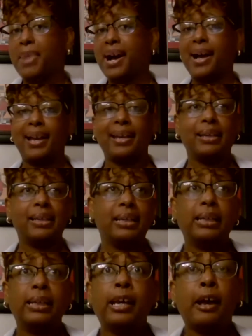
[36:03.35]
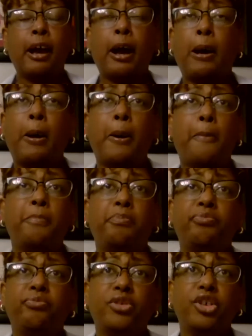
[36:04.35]
My,
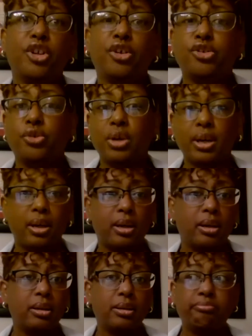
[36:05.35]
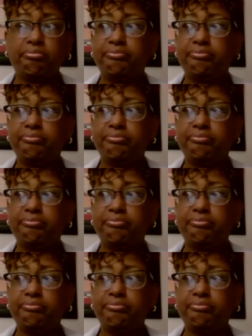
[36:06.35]
um, you know, daughter